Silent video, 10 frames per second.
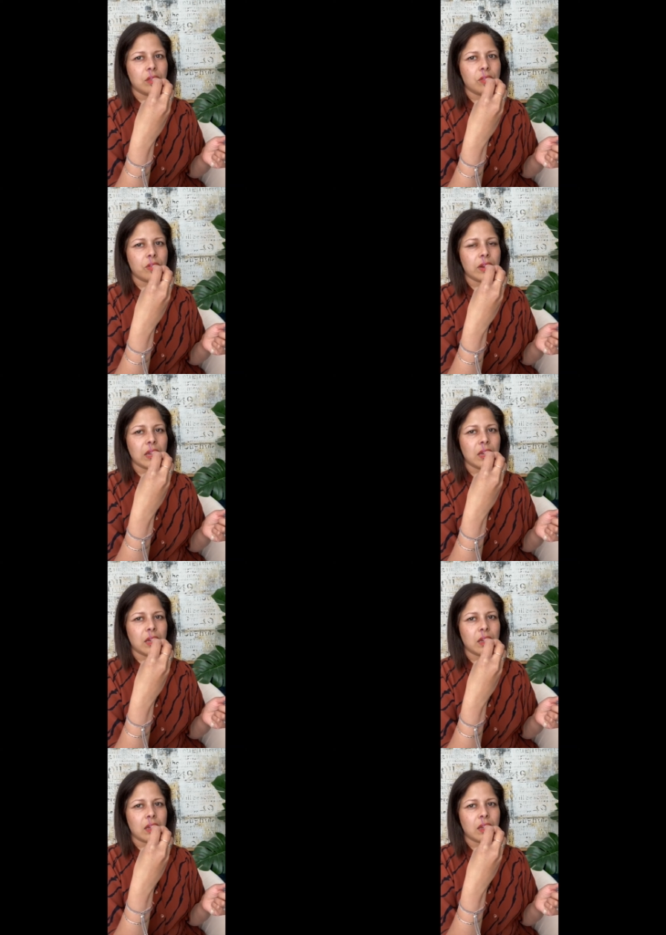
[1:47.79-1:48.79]
three,
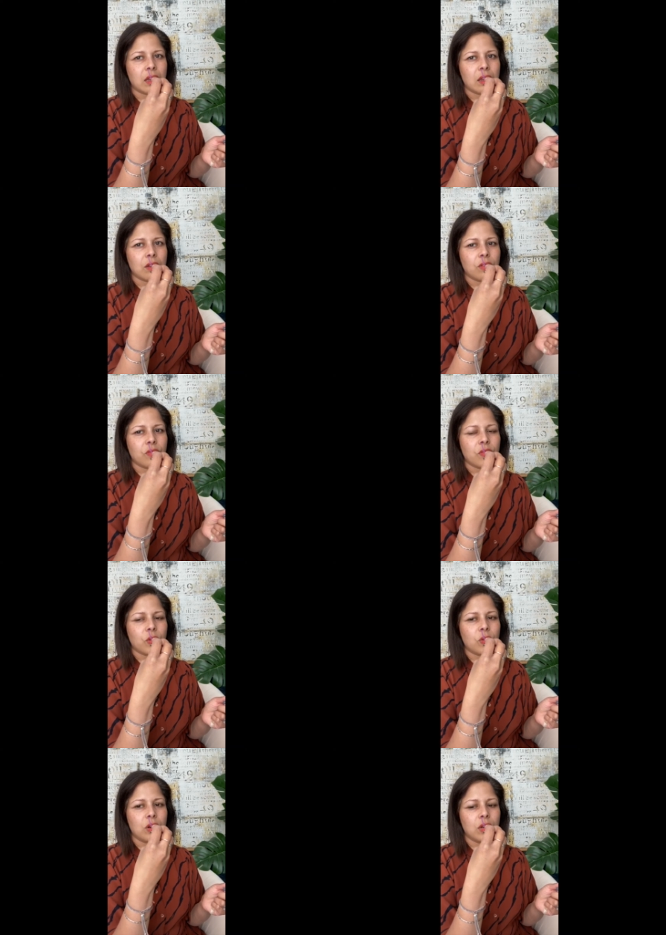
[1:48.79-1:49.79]
four,